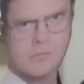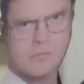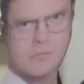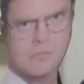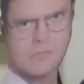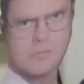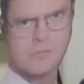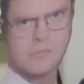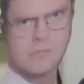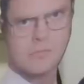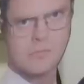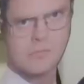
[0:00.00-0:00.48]

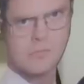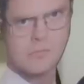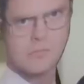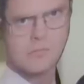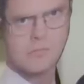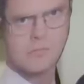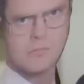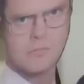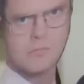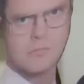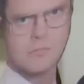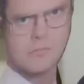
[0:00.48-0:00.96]

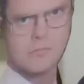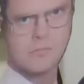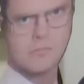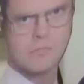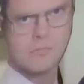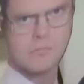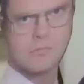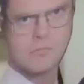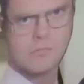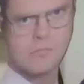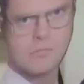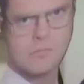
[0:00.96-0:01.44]

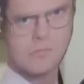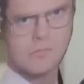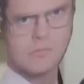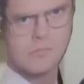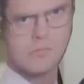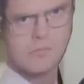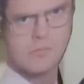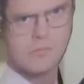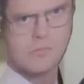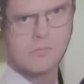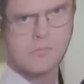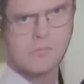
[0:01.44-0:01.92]

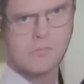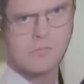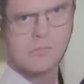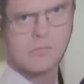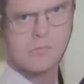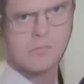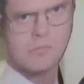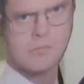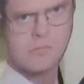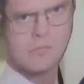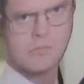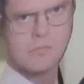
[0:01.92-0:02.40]

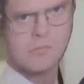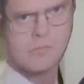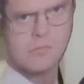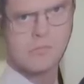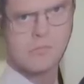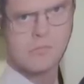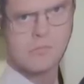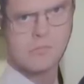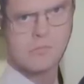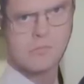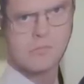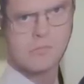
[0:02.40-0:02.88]

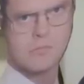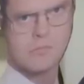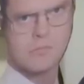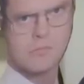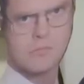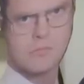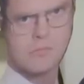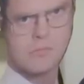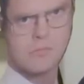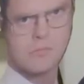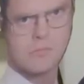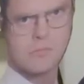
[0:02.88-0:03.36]

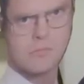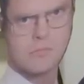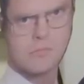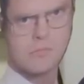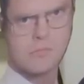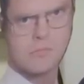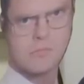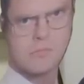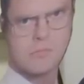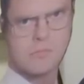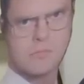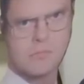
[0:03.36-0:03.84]

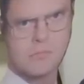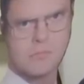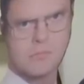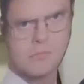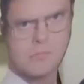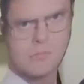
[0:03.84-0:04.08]
No words are spoken by the person on screen.